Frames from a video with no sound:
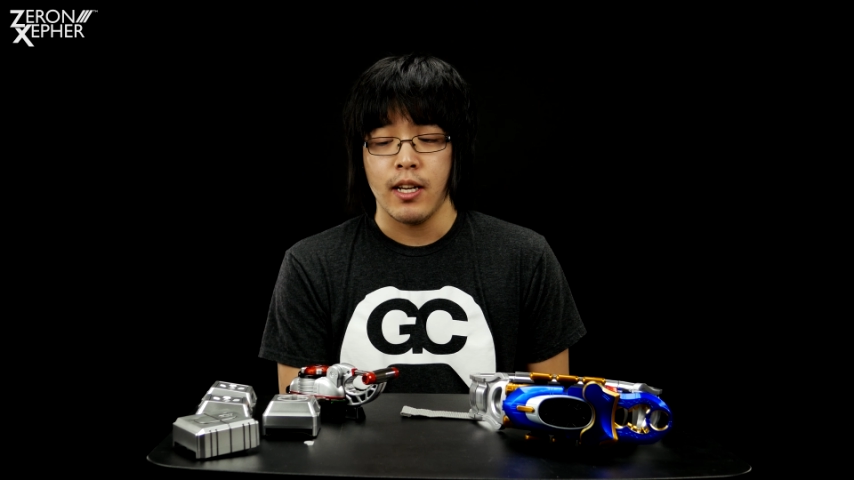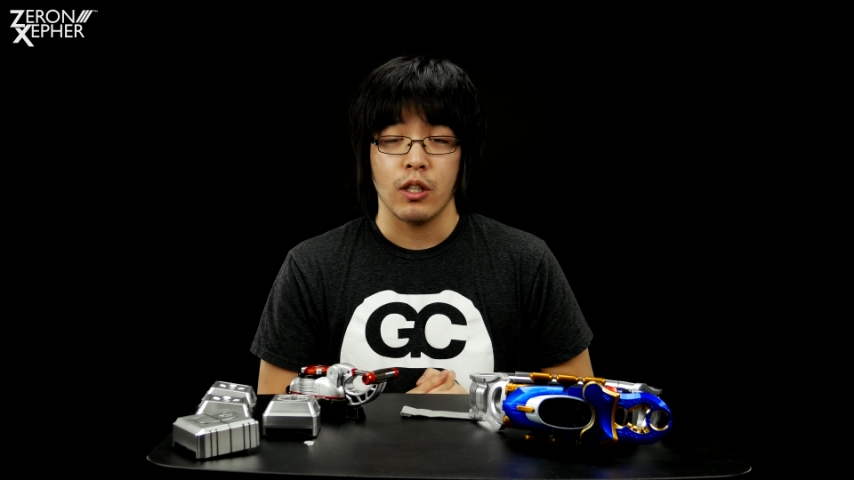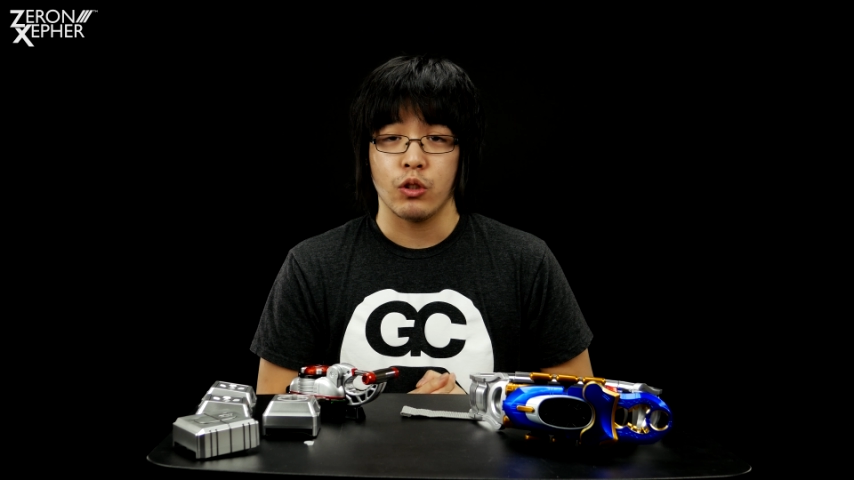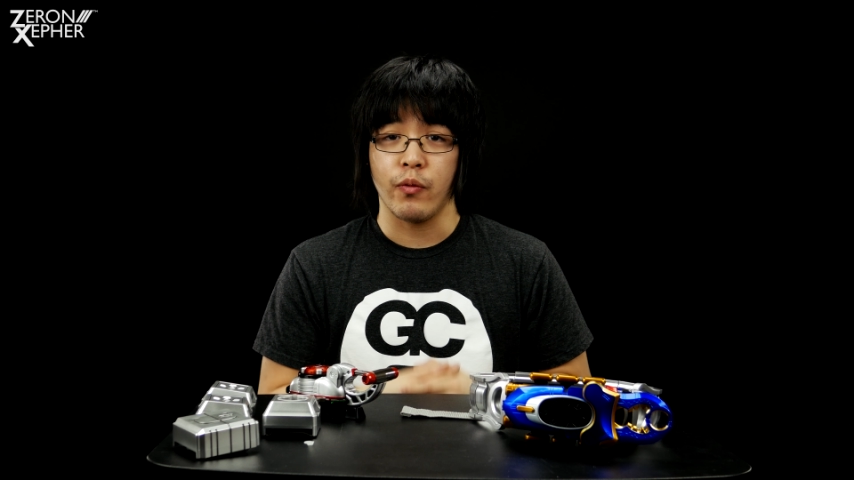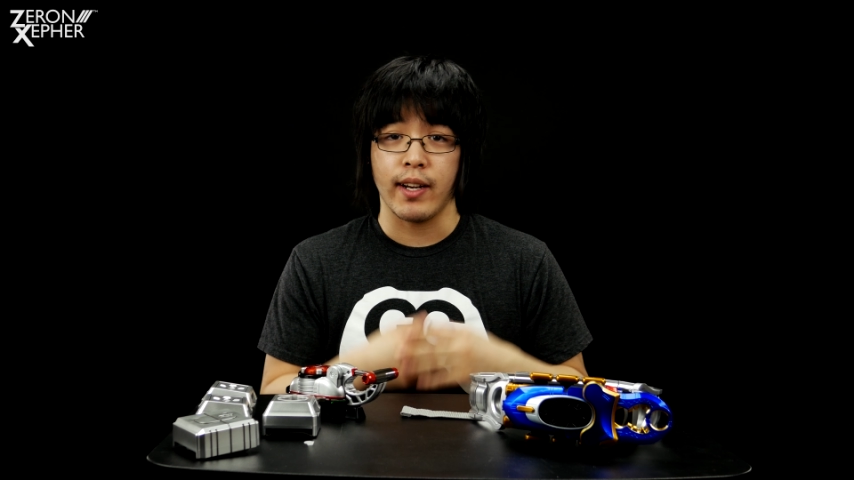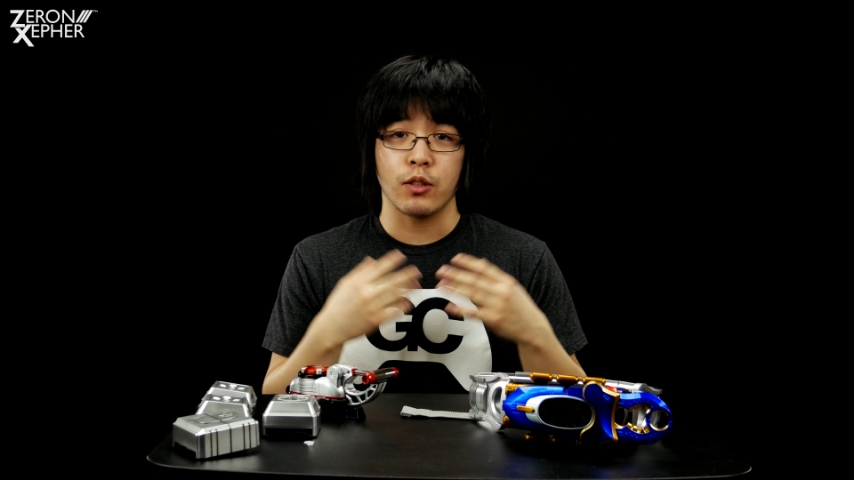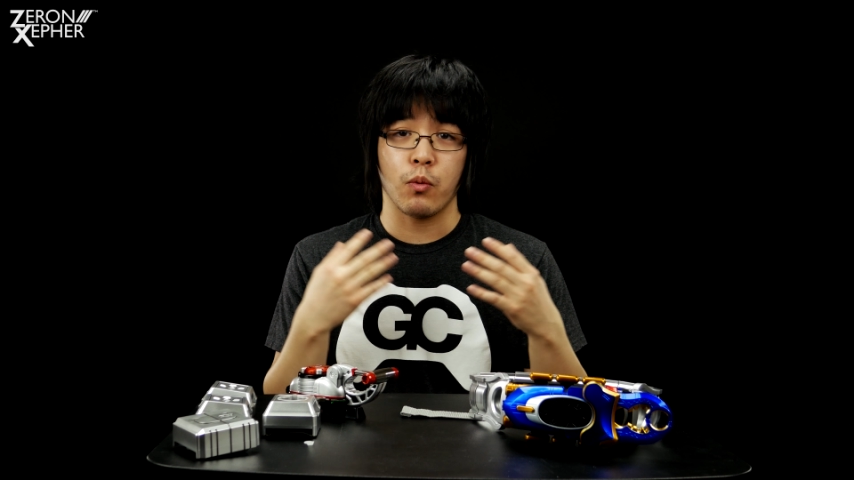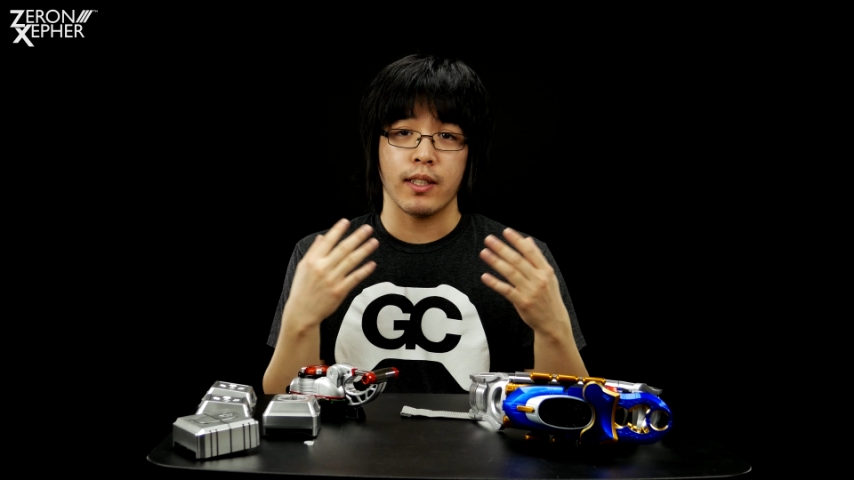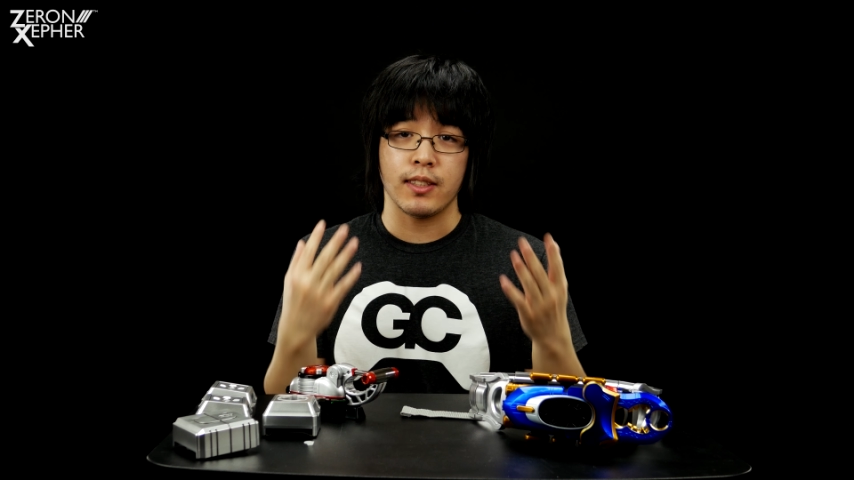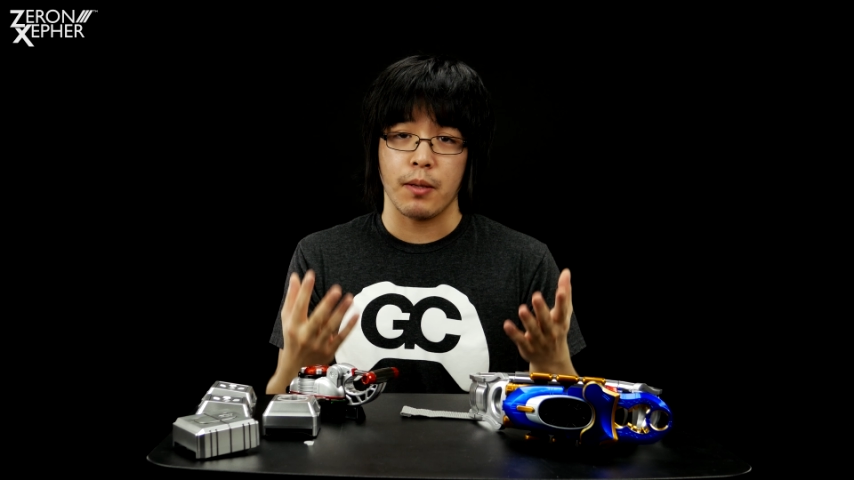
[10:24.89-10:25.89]
So if you guys
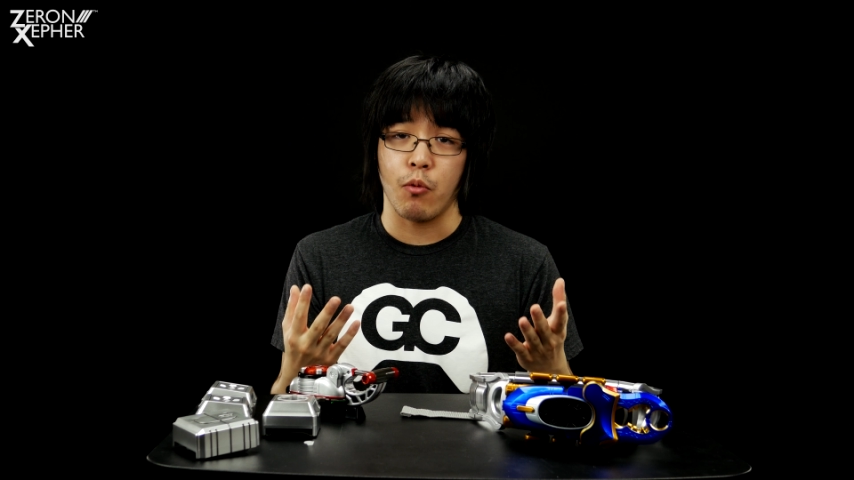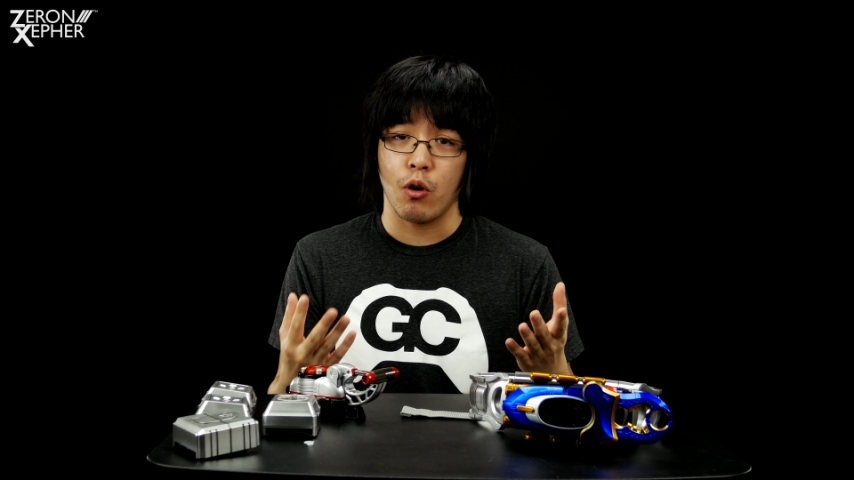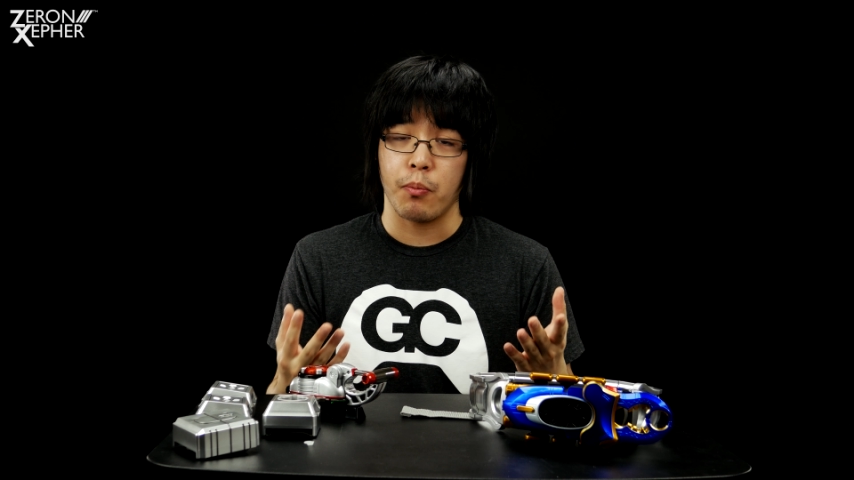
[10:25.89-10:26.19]
want to see more,